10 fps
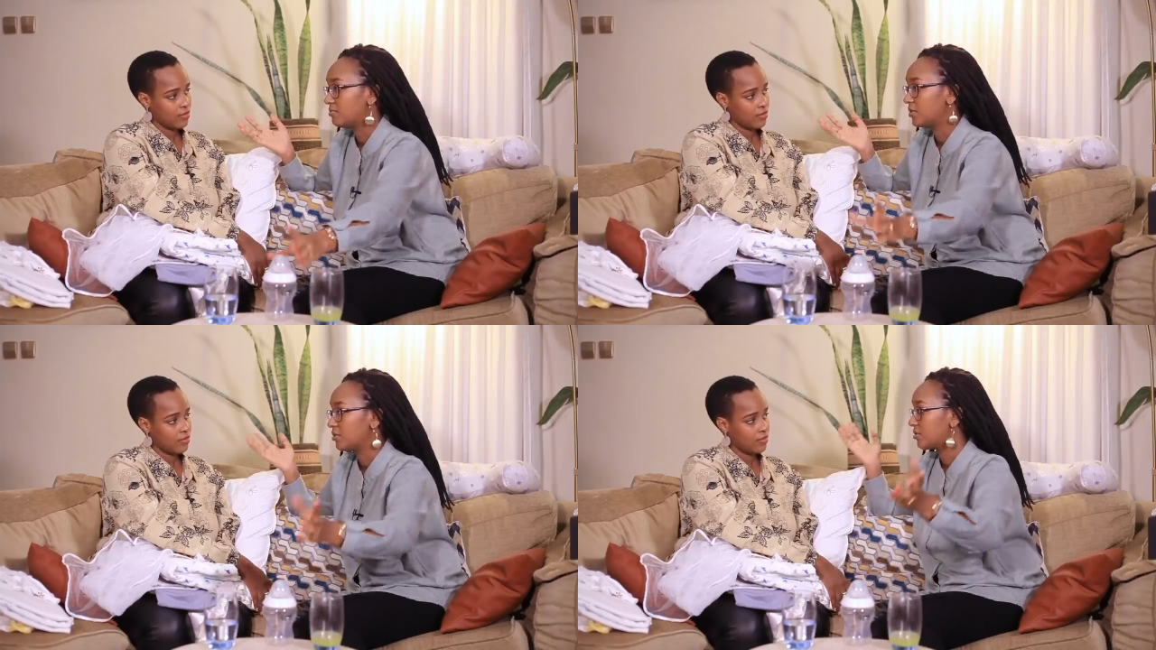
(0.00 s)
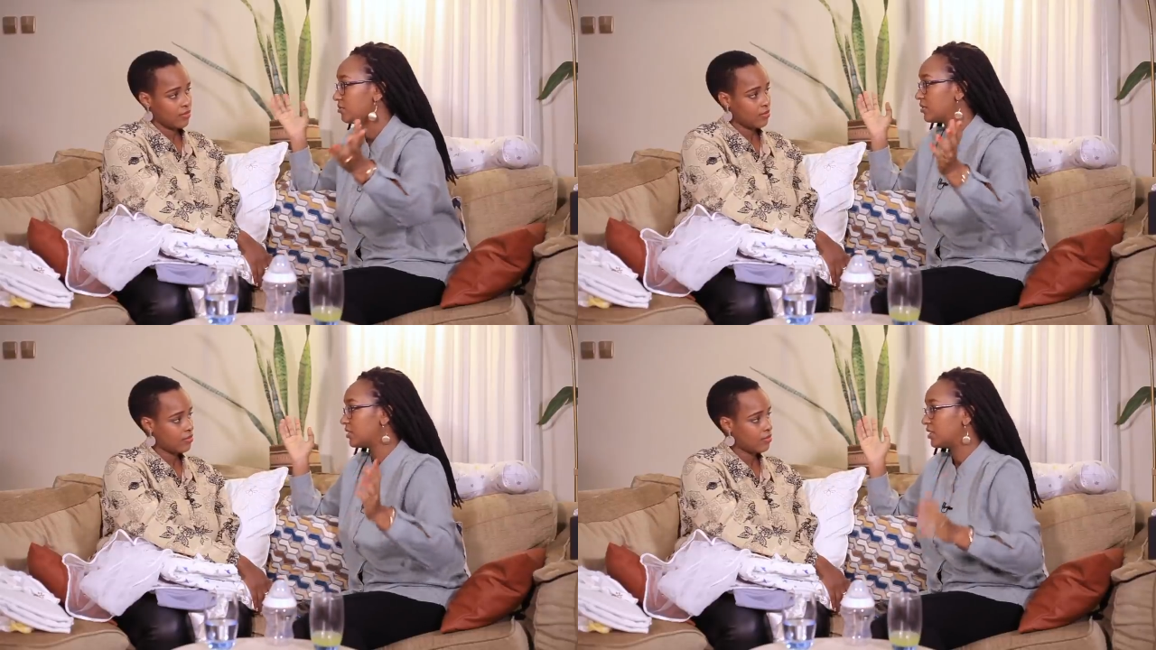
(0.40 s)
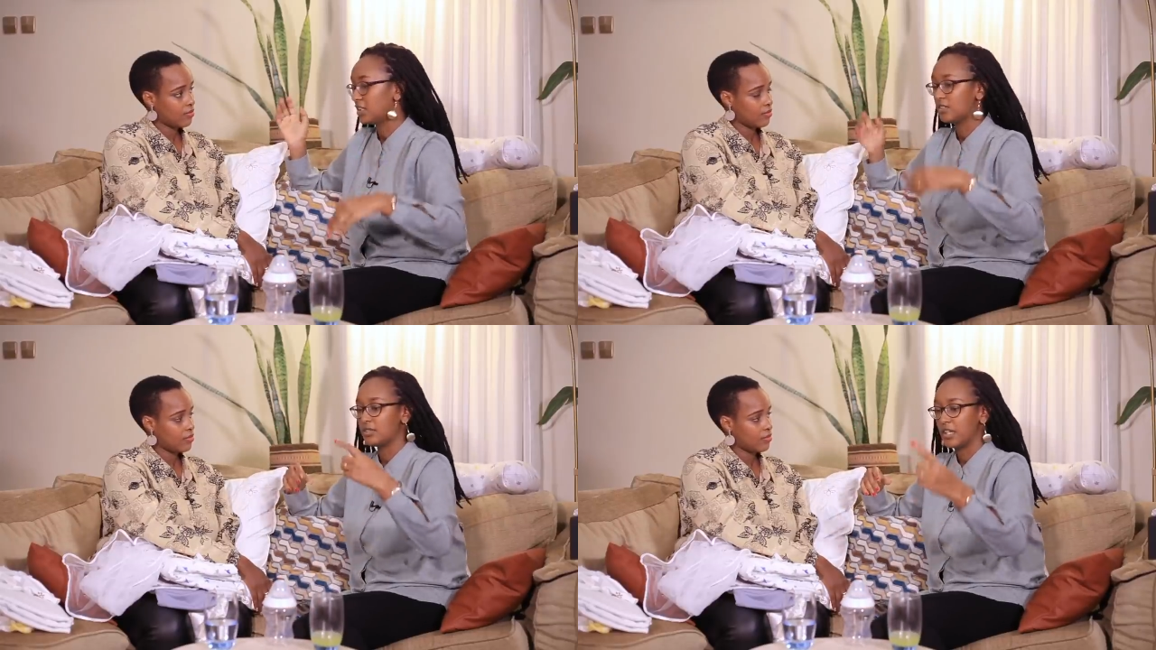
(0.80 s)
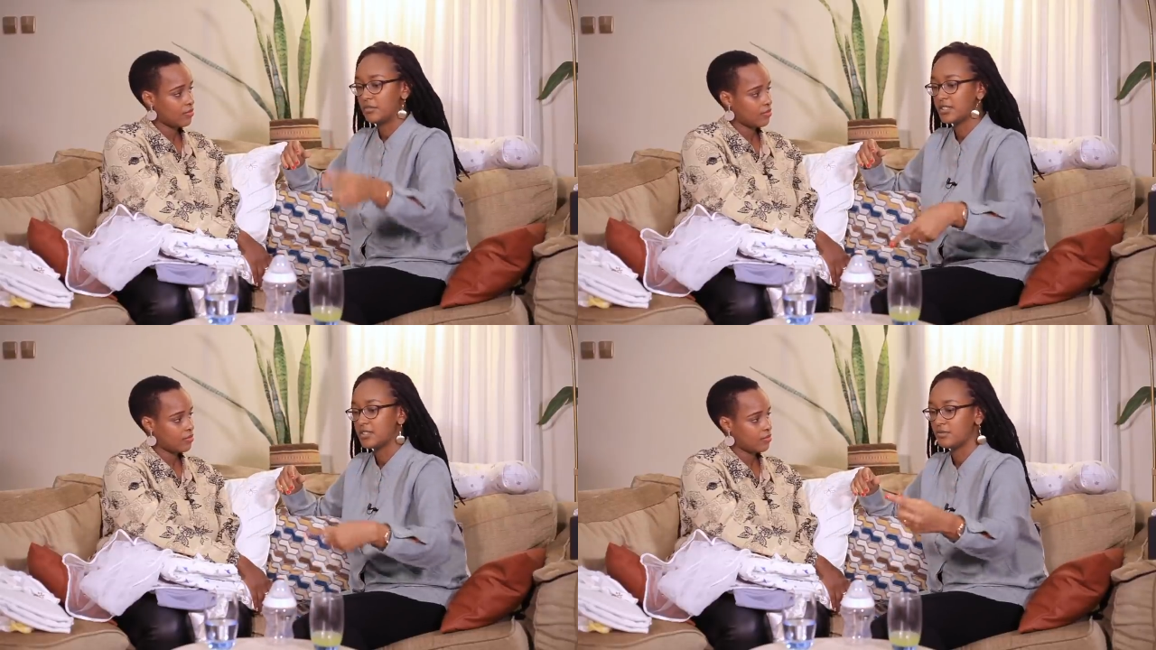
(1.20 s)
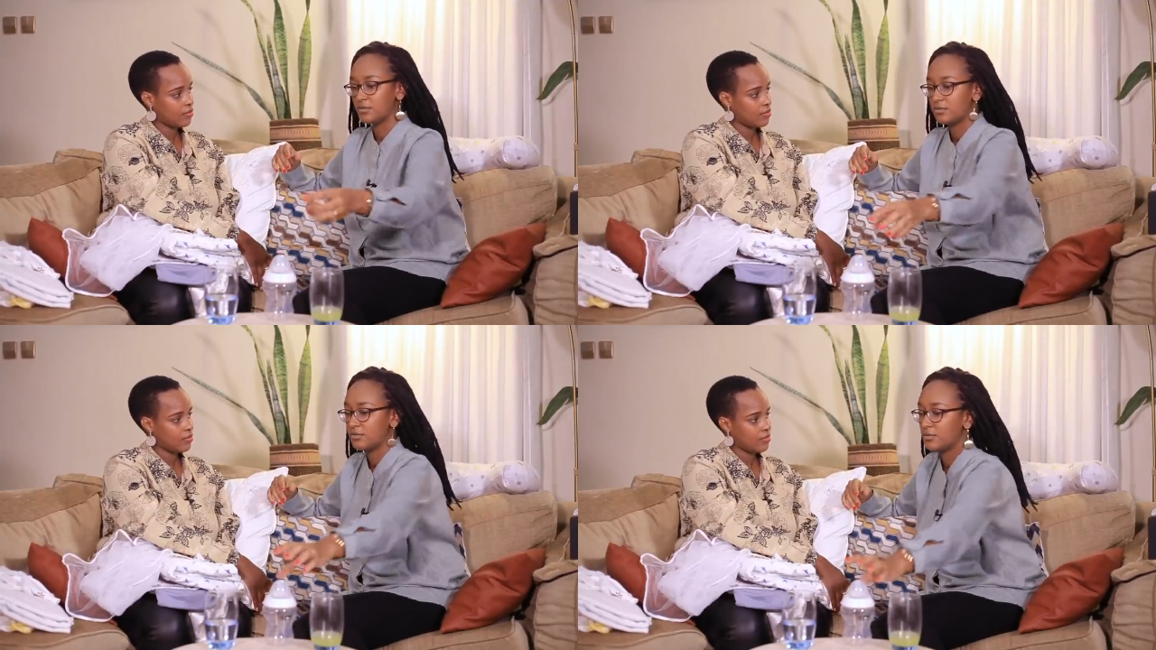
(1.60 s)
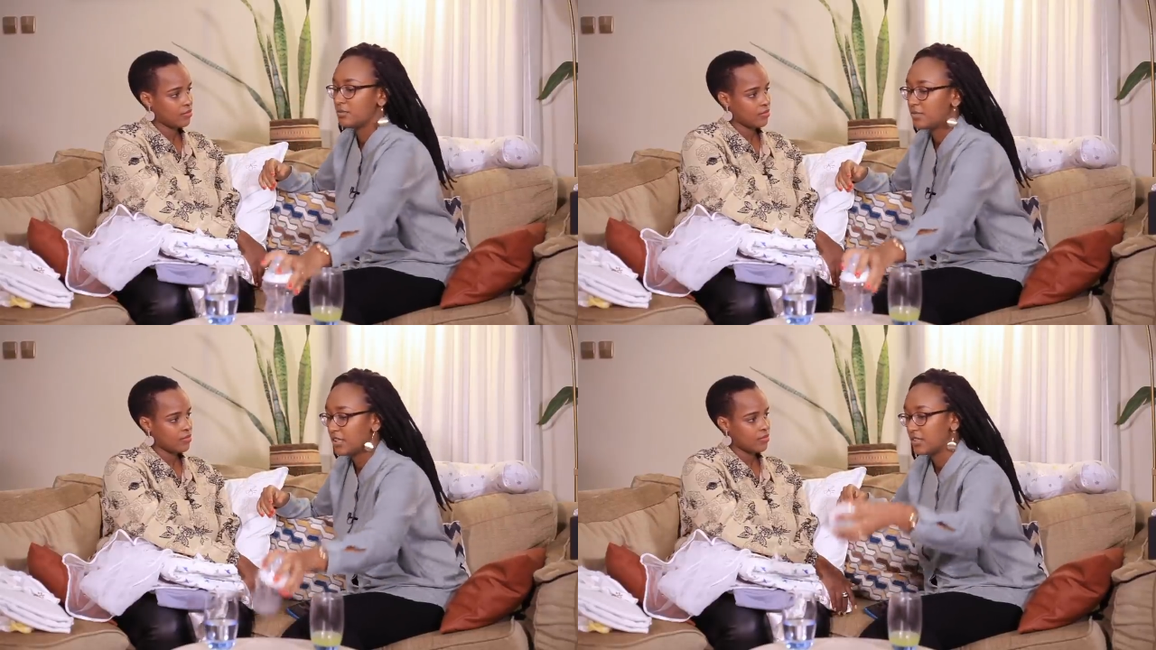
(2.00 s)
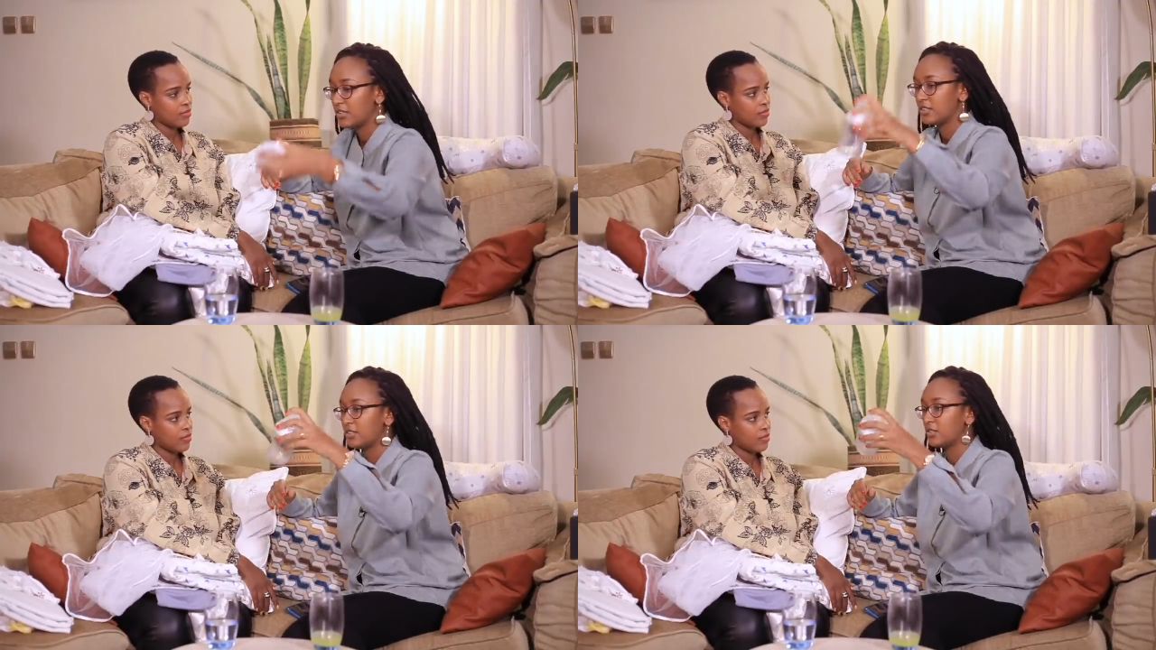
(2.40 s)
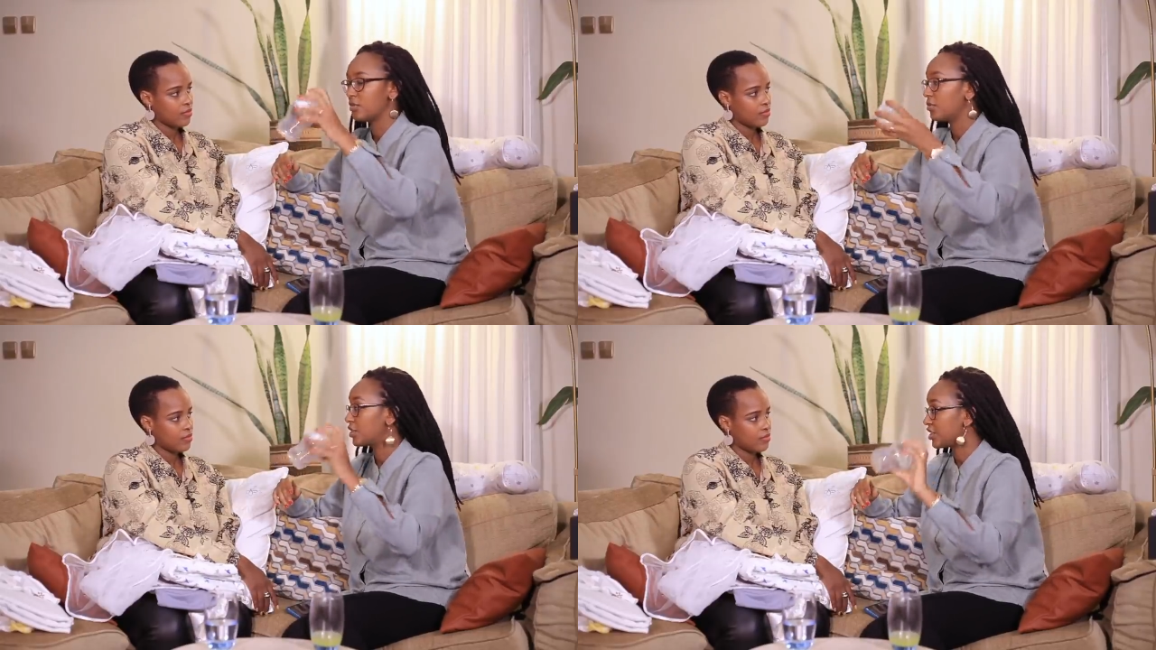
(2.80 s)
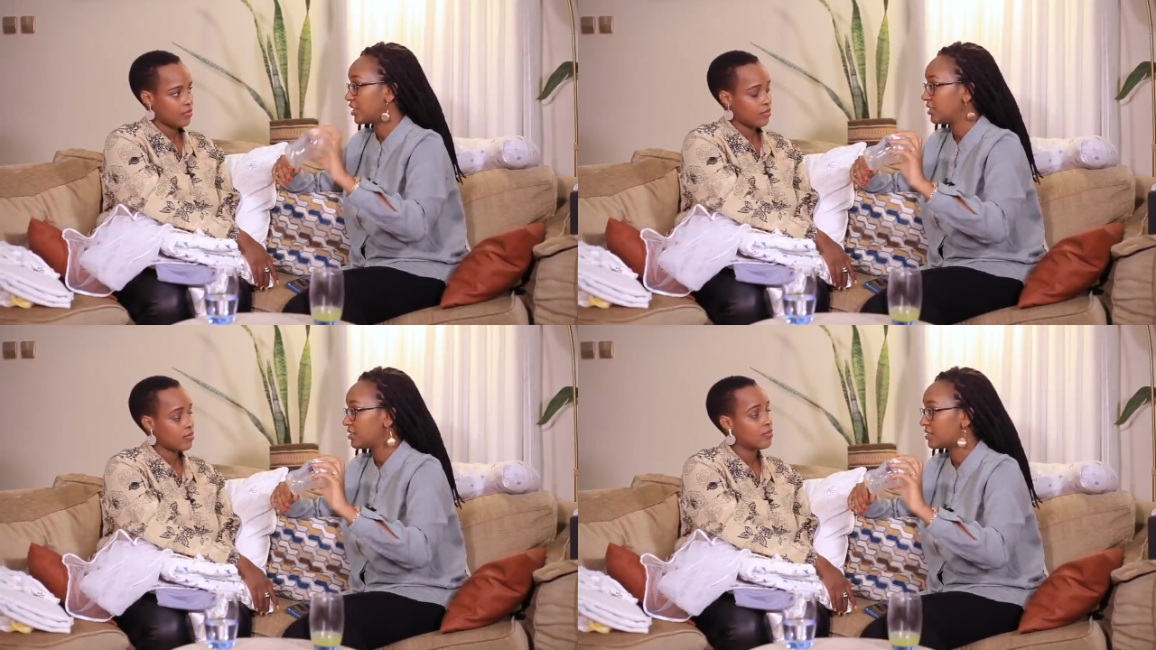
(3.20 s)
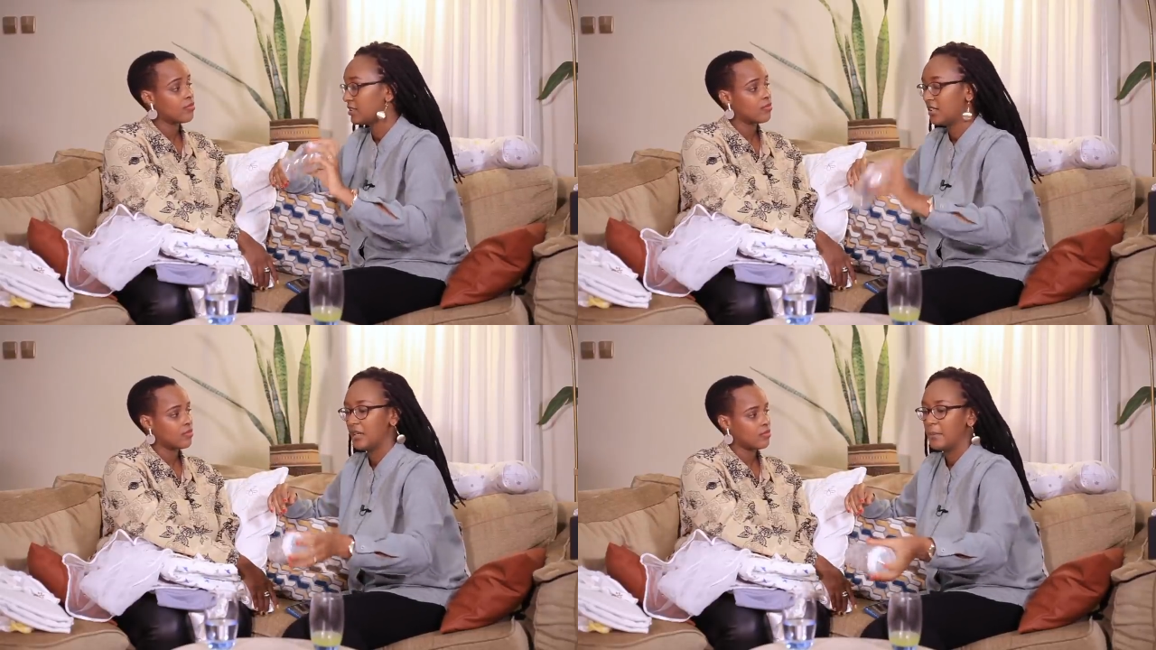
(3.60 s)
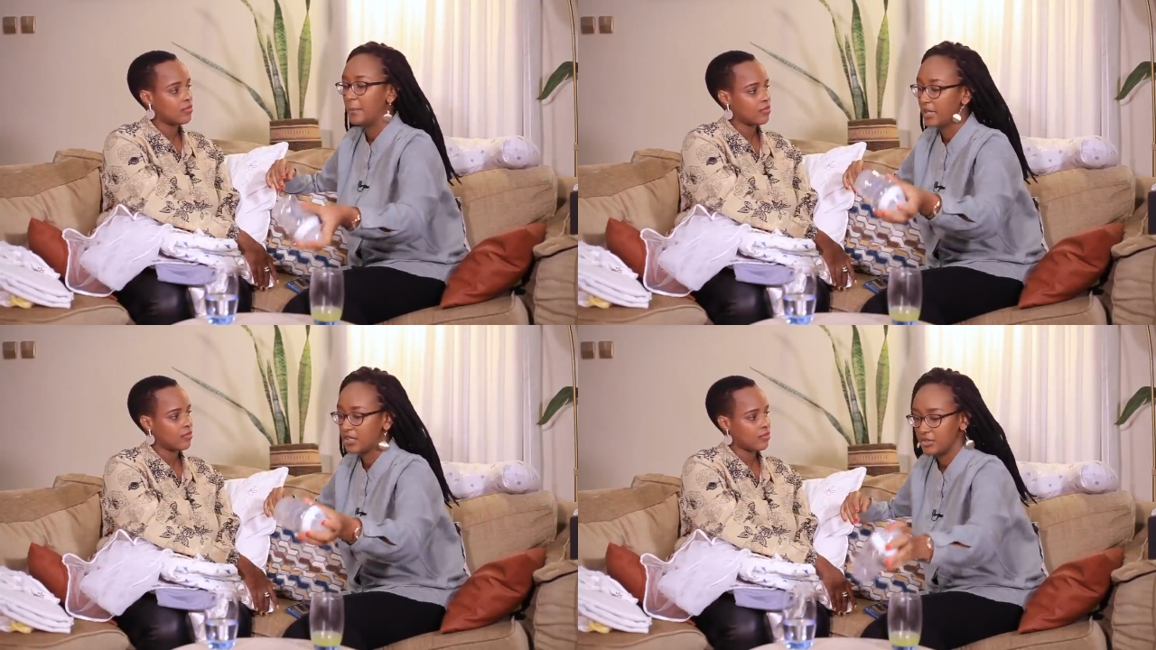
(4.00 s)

Speaker 1: you know they mm. kept re you know washing it, mm. but